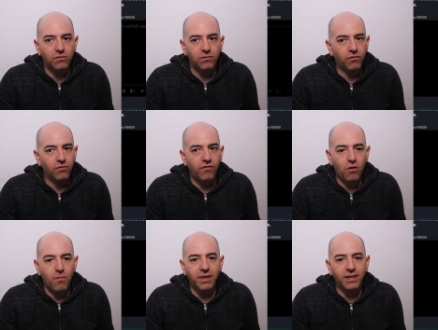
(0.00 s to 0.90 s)
4
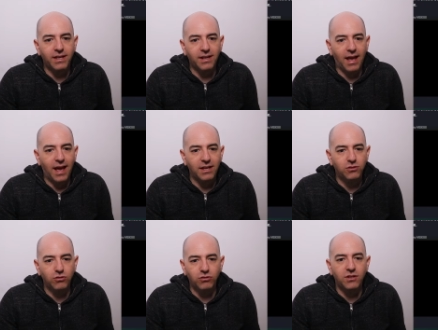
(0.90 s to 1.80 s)
million
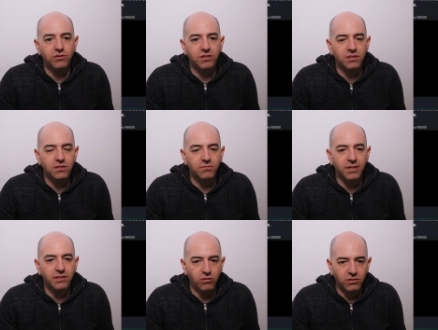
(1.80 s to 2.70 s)
total addresses, meaning
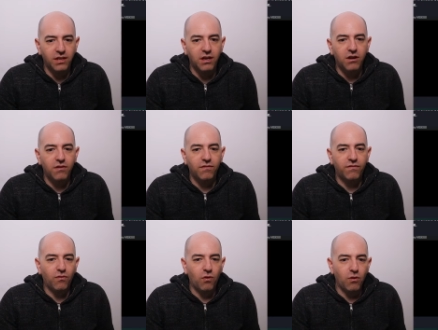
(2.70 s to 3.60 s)
totally
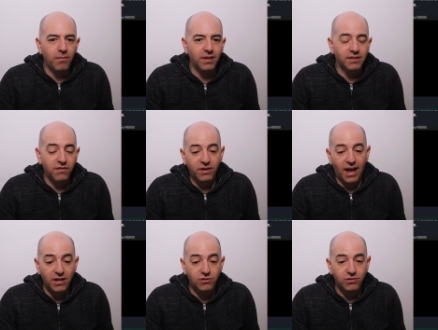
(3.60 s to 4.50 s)
4 million different
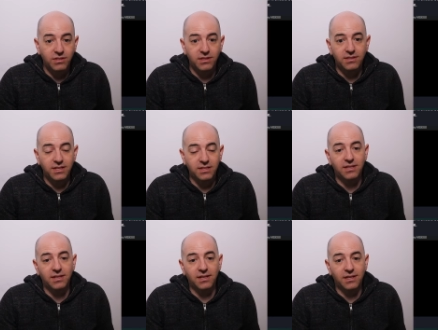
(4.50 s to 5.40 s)
addresses since
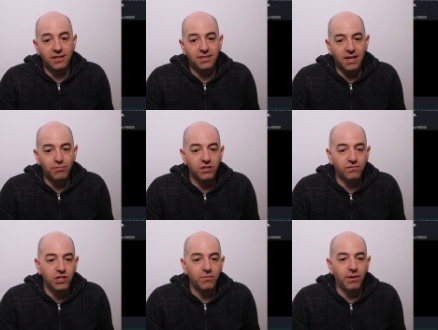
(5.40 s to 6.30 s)
the inception of
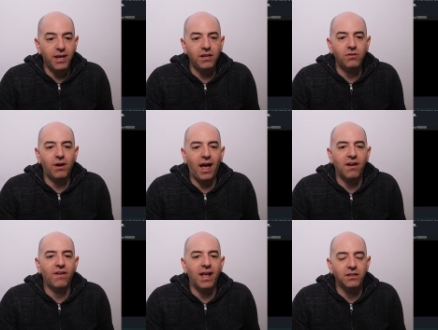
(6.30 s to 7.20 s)
Shiba Inu have
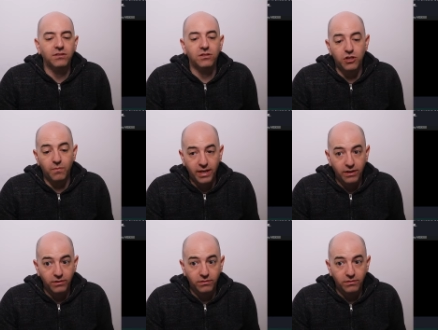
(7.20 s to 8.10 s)
held Shiba
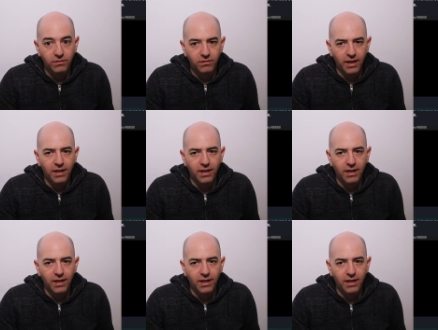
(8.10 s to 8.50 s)
Inu, right?